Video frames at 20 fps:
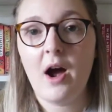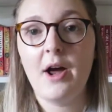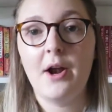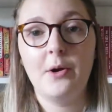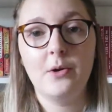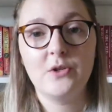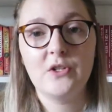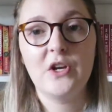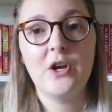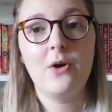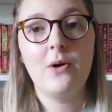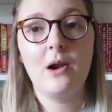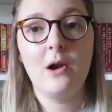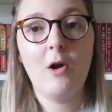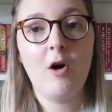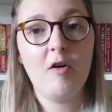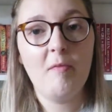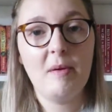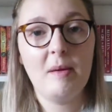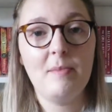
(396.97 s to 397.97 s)
I also know a
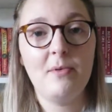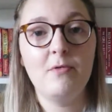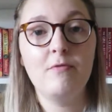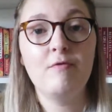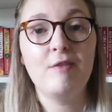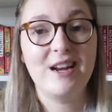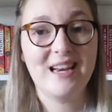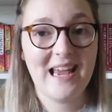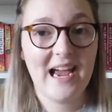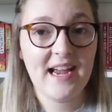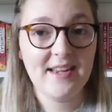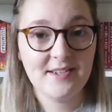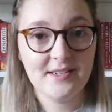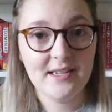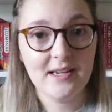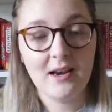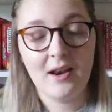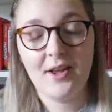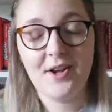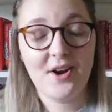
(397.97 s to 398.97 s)
lot of people really hated
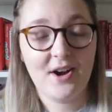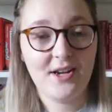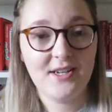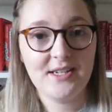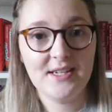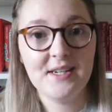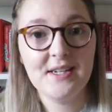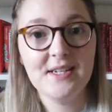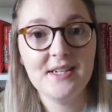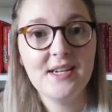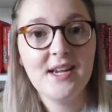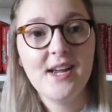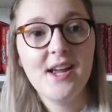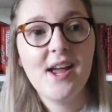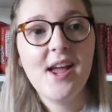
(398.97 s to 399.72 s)
it, like I did.